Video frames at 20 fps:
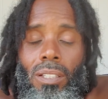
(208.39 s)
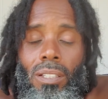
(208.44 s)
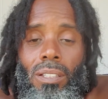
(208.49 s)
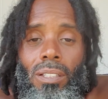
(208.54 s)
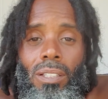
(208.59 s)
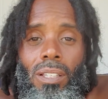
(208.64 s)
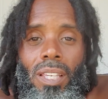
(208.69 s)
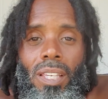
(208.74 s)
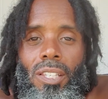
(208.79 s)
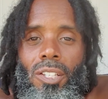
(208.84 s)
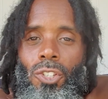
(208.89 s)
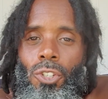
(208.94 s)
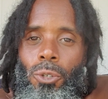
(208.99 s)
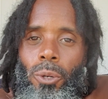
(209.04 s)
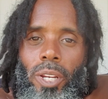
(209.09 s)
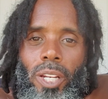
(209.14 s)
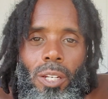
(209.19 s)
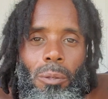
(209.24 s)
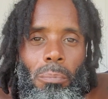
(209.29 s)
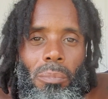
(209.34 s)
He
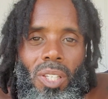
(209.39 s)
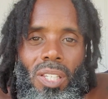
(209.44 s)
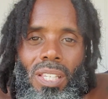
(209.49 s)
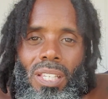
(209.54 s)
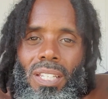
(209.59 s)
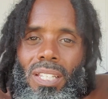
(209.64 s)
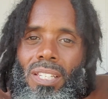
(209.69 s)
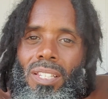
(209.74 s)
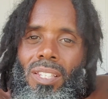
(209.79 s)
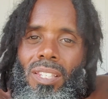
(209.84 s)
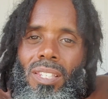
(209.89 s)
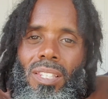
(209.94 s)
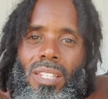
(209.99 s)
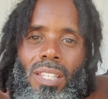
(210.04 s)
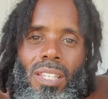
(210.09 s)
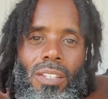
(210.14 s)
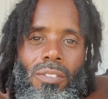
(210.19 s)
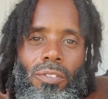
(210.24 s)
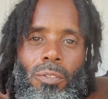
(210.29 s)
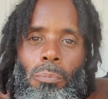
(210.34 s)
tricked me. He
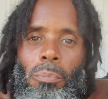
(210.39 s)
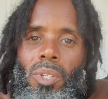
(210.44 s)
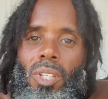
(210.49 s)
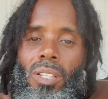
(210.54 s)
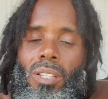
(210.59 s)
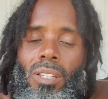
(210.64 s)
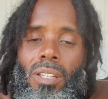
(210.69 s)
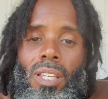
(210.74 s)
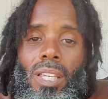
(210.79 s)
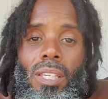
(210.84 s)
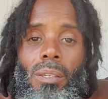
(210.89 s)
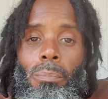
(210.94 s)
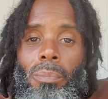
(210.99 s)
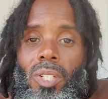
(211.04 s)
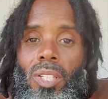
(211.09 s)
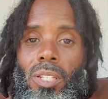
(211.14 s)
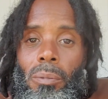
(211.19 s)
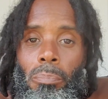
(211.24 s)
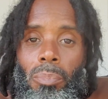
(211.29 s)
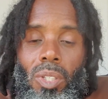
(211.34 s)
deceived me. He
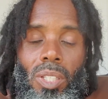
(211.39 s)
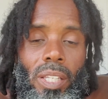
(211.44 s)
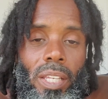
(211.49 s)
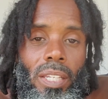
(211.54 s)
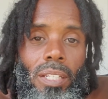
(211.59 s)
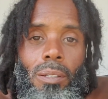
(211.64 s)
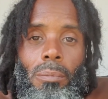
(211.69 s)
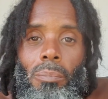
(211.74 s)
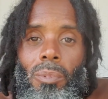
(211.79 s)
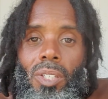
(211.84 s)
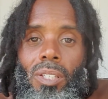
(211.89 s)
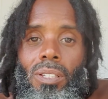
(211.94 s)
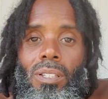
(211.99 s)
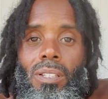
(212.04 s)
manipulated me.